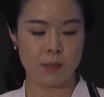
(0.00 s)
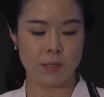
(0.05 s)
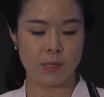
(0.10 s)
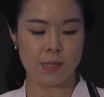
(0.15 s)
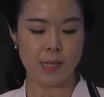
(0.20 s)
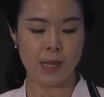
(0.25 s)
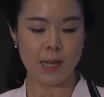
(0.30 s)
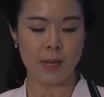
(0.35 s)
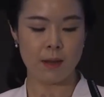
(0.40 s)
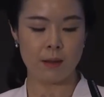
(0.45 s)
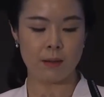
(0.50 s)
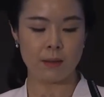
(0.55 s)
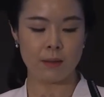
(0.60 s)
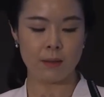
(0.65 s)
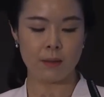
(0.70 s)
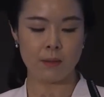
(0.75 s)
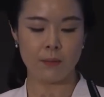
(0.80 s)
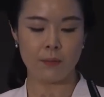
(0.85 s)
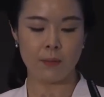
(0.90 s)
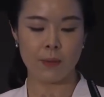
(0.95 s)

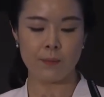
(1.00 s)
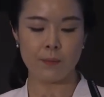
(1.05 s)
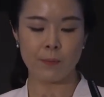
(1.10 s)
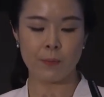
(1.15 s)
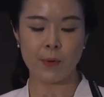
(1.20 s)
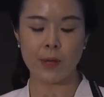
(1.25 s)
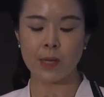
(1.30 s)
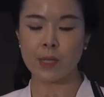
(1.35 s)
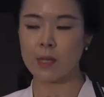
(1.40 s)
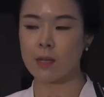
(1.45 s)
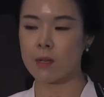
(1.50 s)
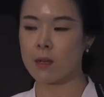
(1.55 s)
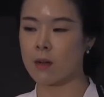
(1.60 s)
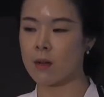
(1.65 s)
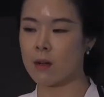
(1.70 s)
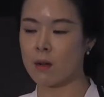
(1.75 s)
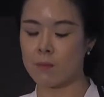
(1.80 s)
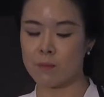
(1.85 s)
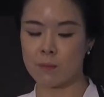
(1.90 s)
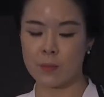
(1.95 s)
Second, for practical
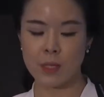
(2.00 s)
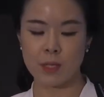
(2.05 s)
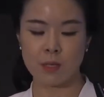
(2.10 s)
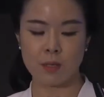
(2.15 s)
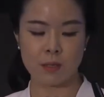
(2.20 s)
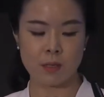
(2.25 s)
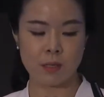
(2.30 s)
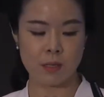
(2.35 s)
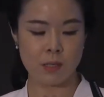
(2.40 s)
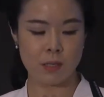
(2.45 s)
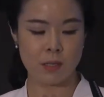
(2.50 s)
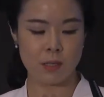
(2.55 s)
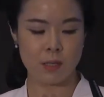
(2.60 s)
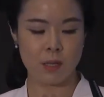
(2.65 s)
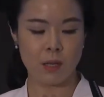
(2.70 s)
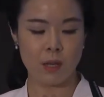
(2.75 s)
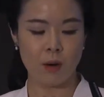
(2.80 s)
convenience,